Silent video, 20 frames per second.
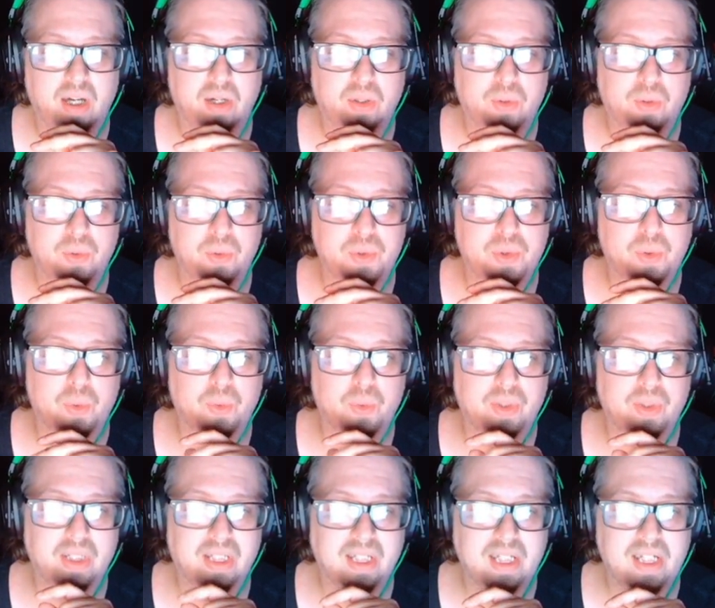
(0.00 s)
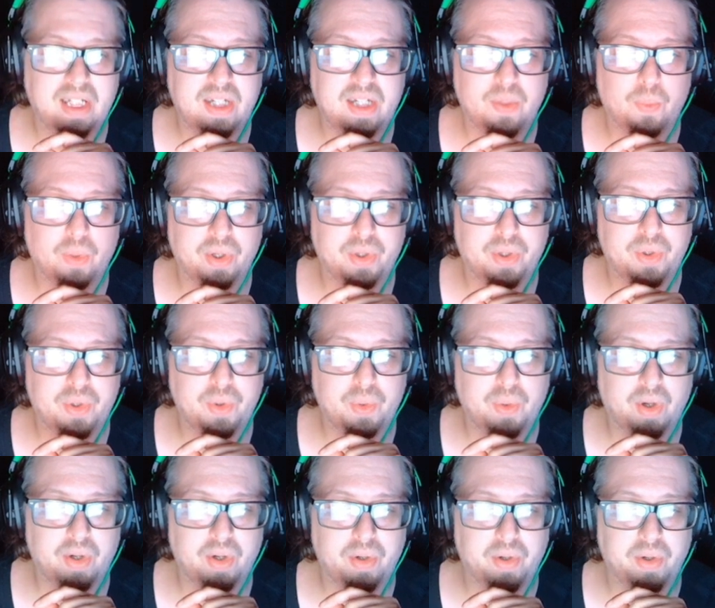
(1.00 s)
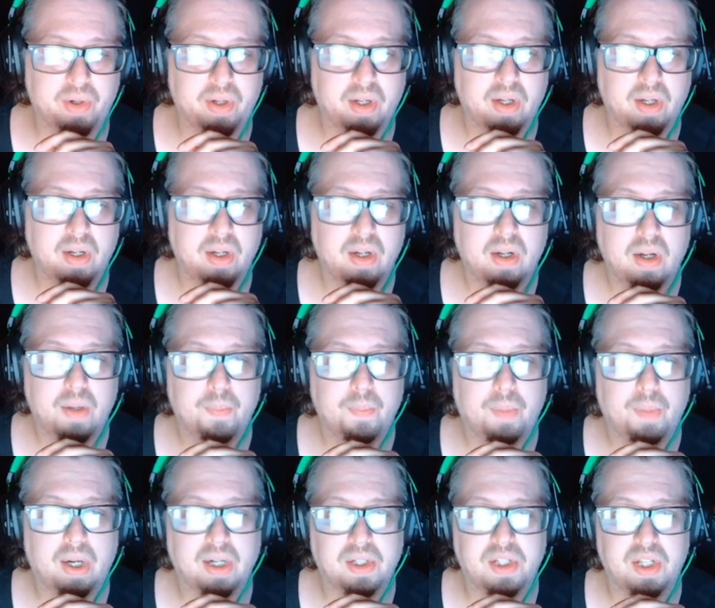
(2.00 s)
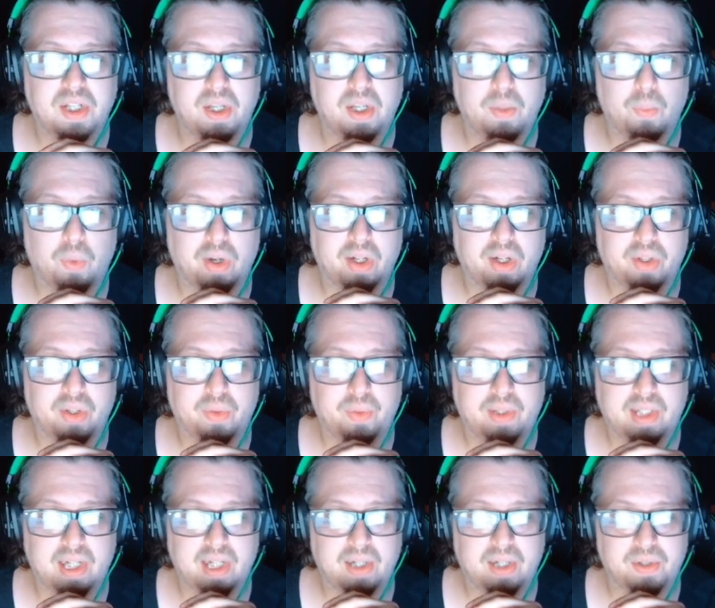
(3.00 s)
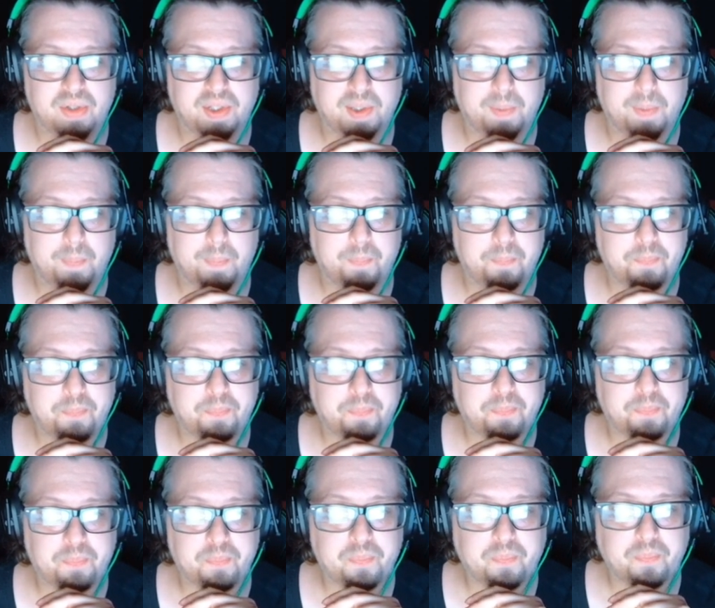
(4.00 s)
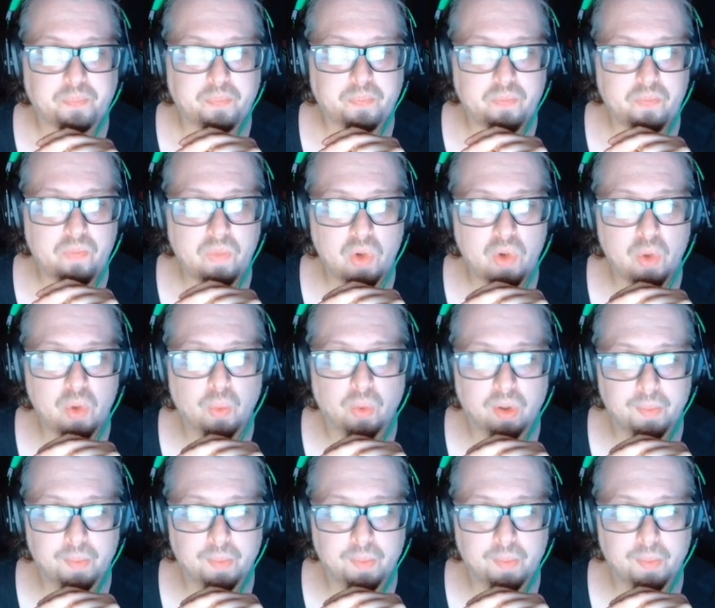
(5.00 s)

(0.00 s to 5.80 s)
Clue Scroll Elite, 1 in 200. Moxie 1 in 3000. Worm